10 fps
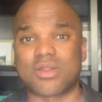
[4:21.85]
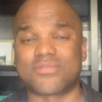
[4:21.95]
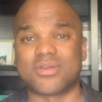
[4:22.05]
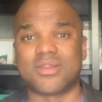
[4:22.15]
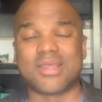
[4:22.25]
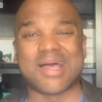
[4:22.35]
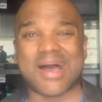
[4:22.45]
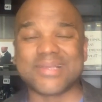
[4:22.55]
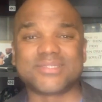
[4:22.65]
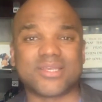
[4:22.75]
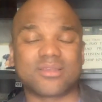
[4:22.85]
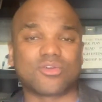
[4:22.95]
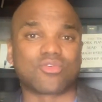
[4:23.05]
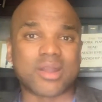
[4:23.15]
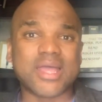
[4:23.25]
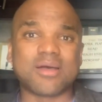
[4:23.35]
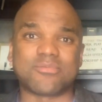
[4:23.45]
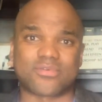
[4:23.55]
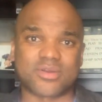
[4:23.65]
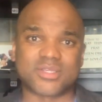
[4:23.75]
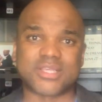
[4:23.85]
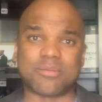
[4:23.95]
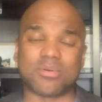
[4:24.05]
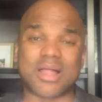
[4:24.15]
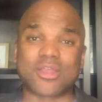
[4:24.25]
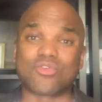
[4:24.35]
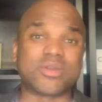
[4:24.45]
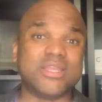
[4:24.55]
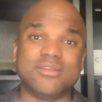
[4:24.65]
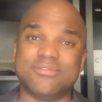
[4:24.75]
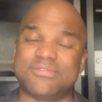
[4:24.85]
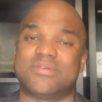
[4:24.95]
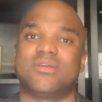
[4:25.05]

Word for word: Reverend Isaac Graham, for example. I grieve